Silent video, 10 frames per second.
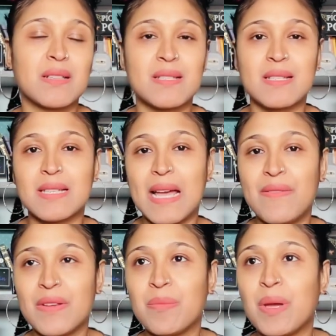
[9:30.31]
This is
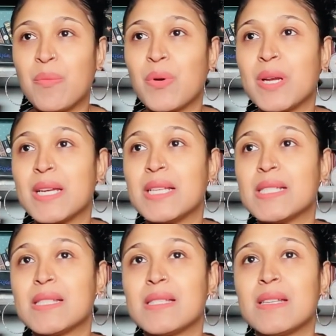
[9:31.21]
having
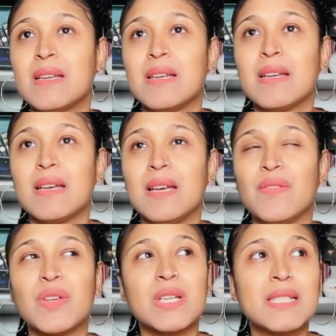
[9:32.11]
memories
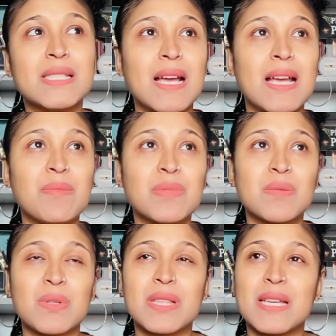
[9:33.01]
of good
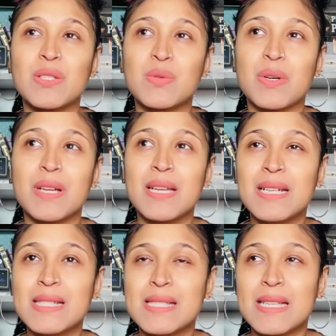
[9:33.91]
times when things were
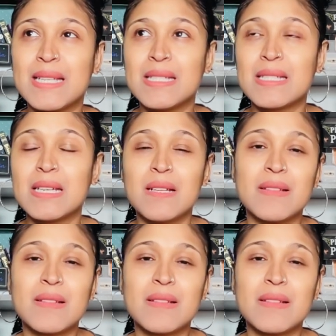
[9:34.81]
innocent.